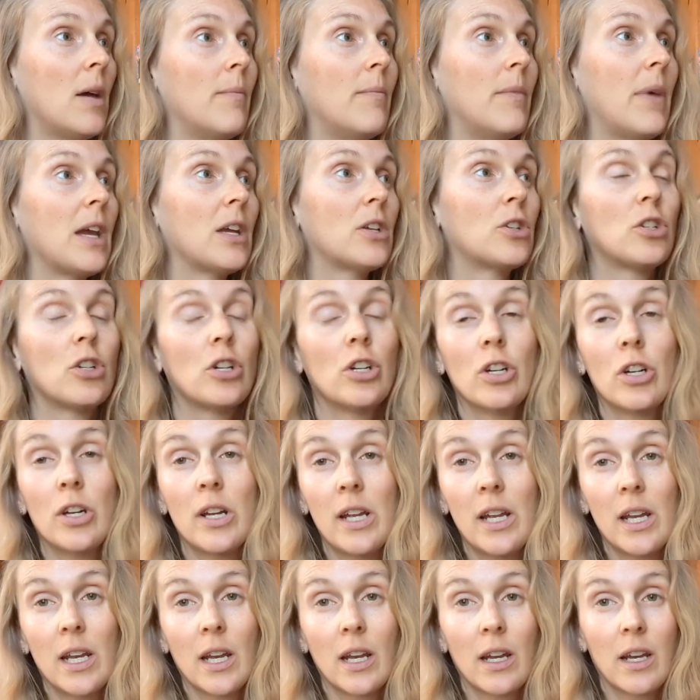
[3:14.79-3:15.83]
Make sure you're
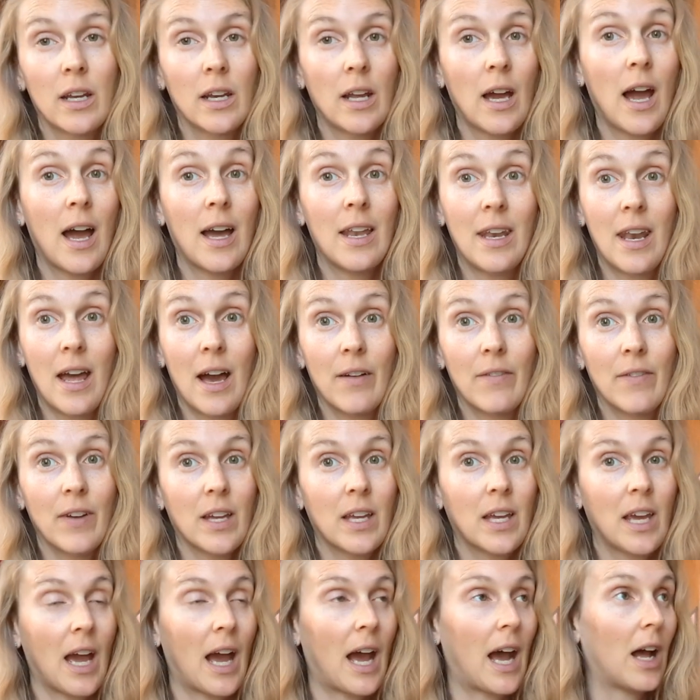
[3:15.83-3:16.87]
eating enough
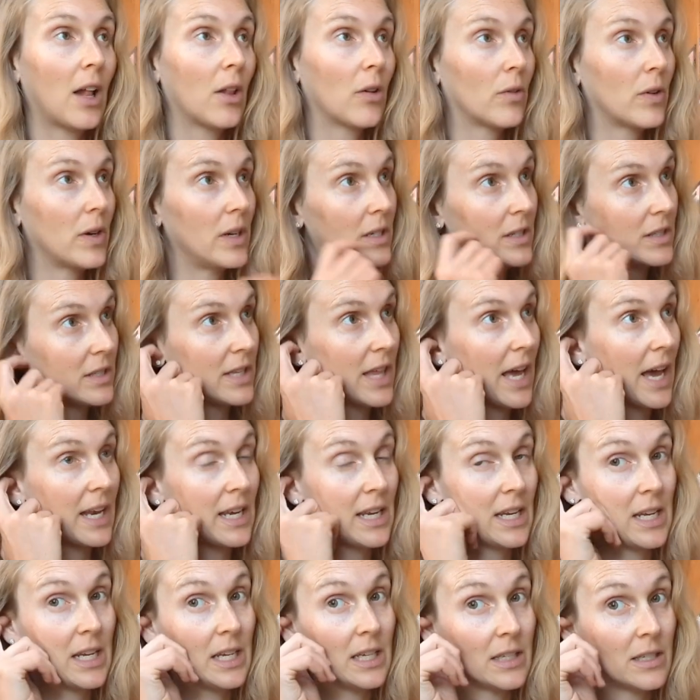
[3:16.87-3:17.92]
calories.
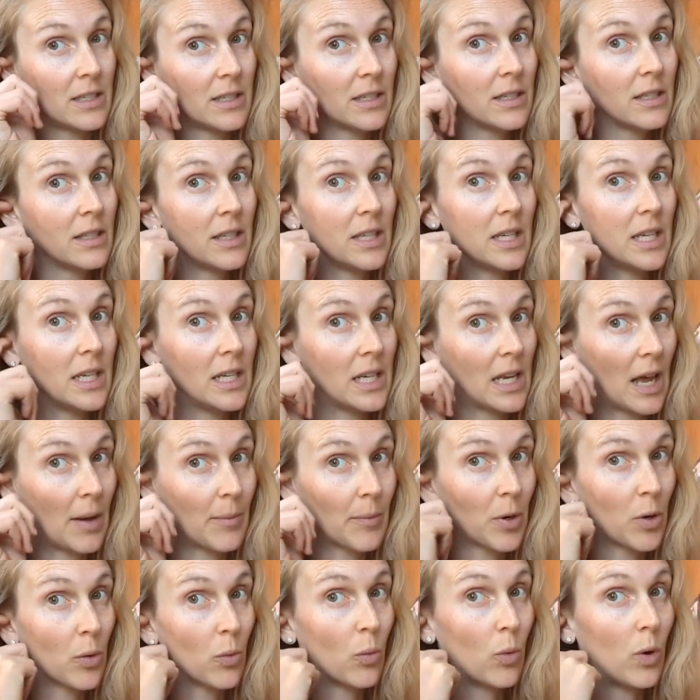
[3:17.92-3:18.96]
That is the
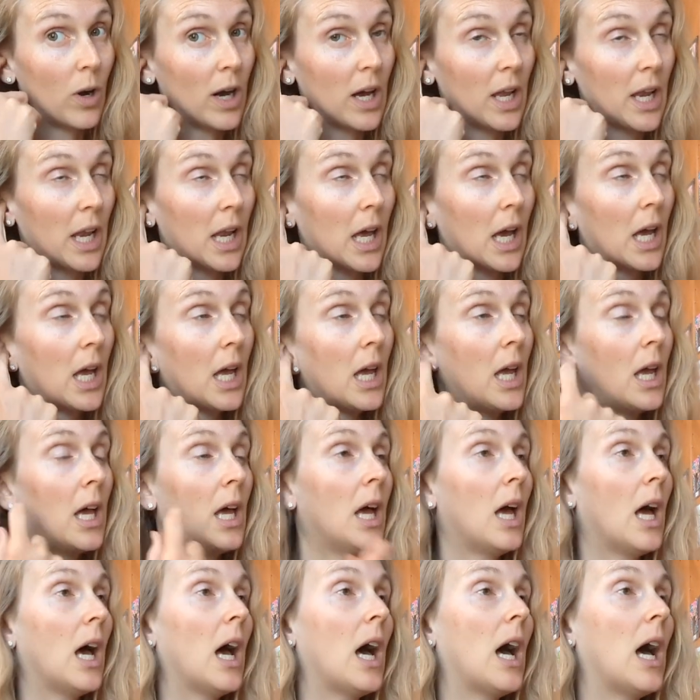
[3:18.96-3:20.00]
number one
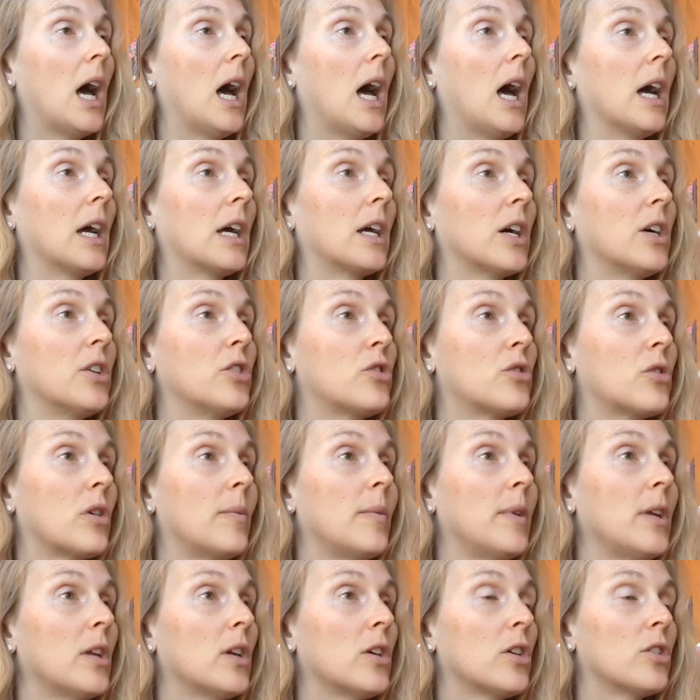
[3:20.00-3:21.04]

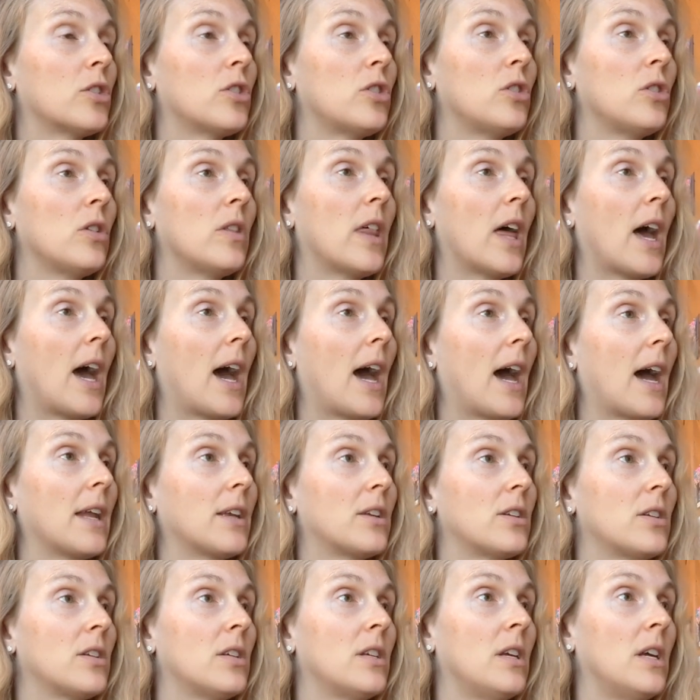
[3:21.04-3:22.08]
contributor to
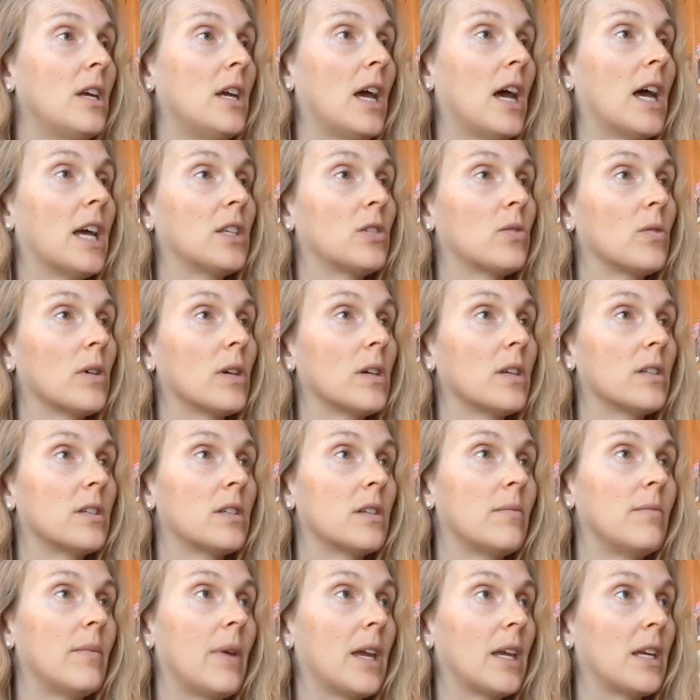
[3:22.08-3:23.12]
that, as well
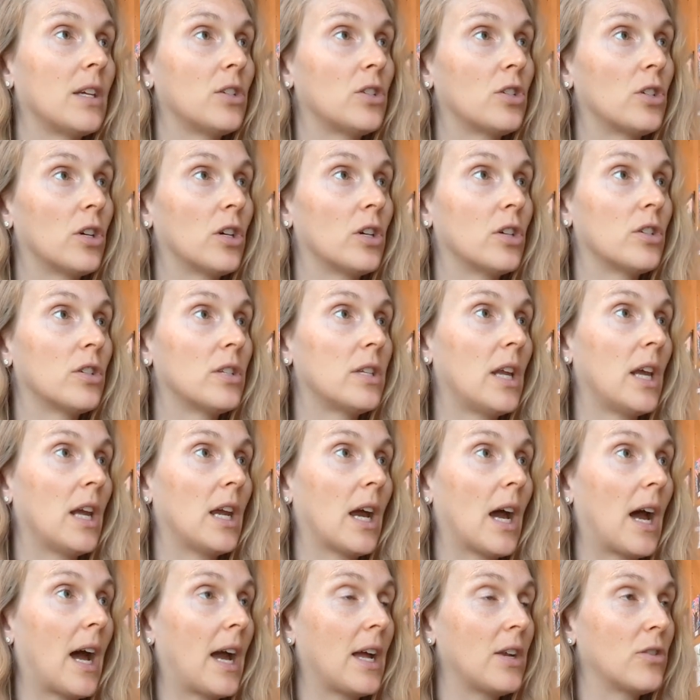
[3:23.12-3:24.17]
as making sure you're
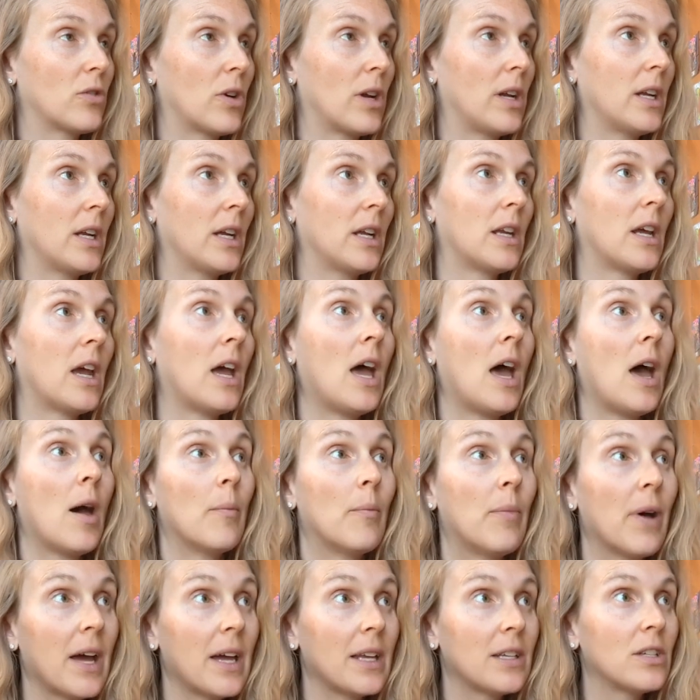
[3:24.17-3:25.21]
staying hydrated.
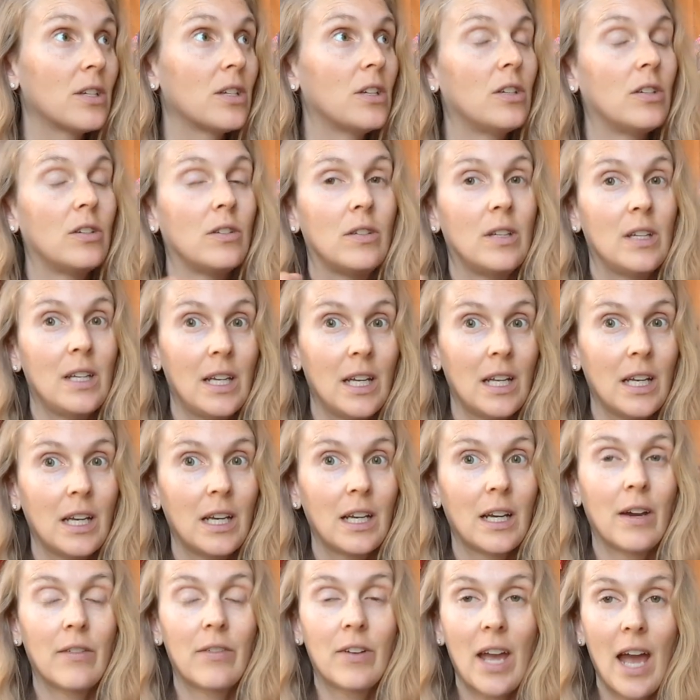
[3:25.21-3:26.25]
But eating
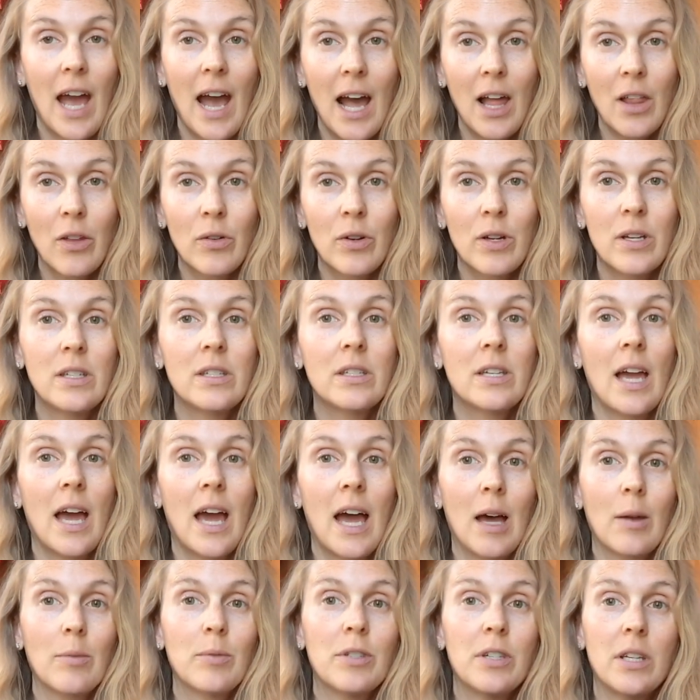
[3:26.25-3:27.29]
enough calories
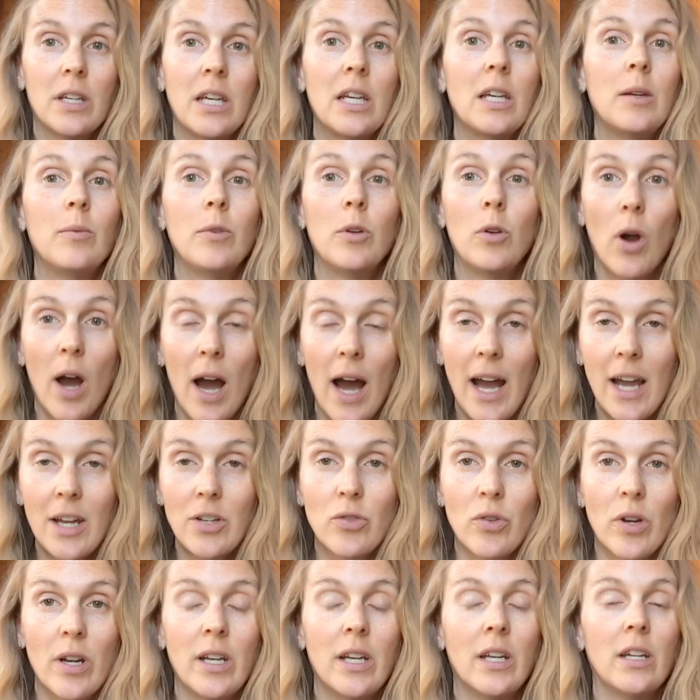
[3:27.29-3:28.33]
helps to keep you
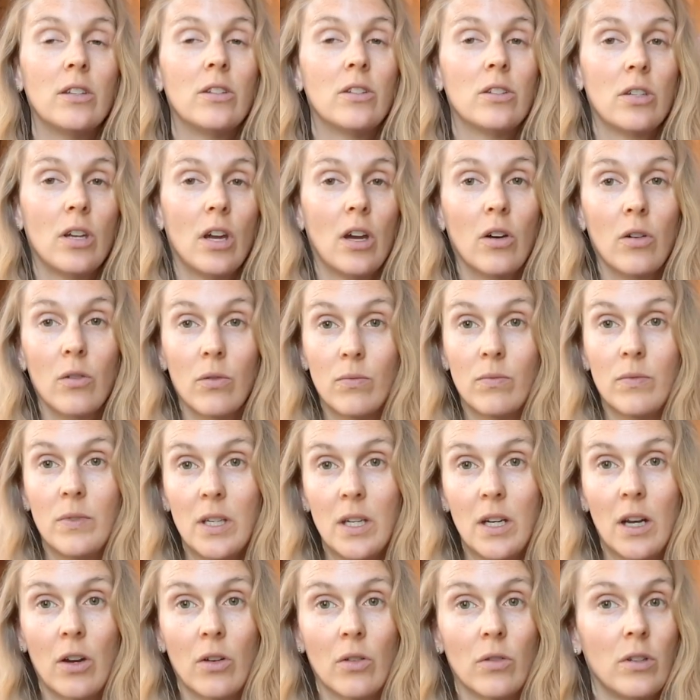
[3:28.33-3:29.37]
hydrated, so
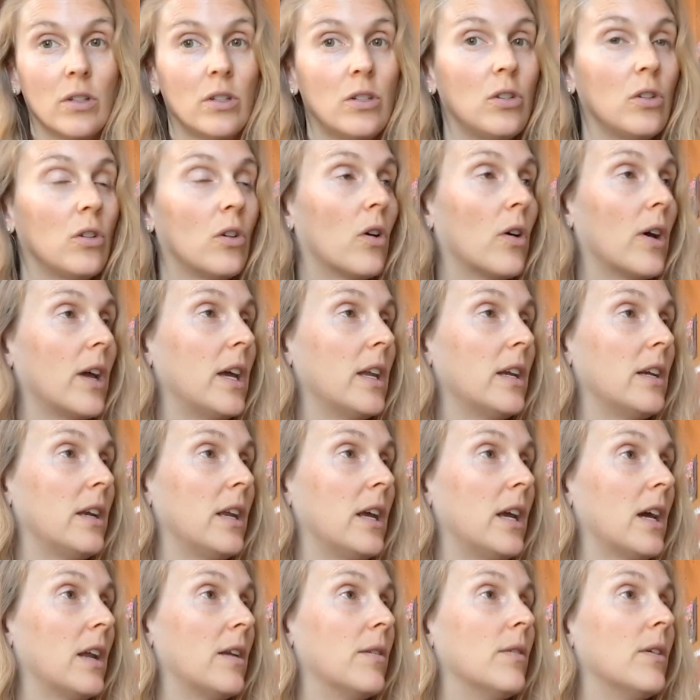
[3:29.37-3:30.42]
the two go hand in
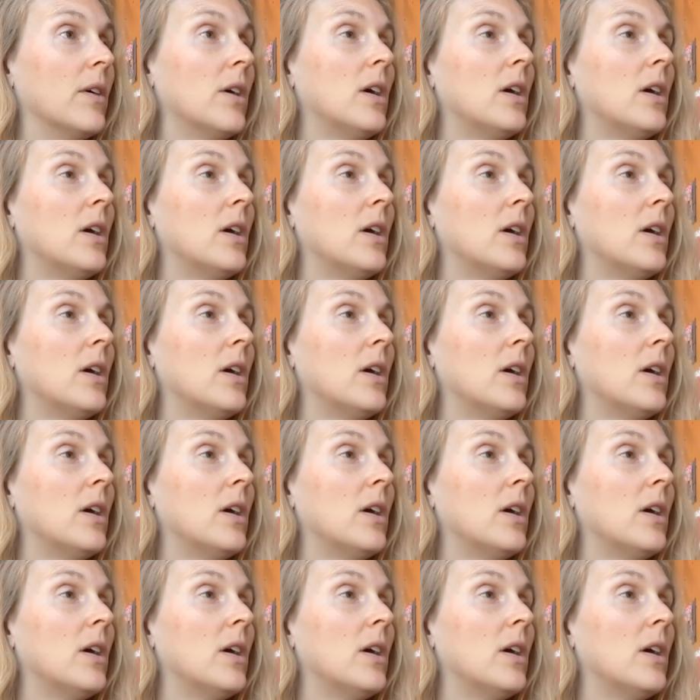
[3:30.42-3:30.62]
hand.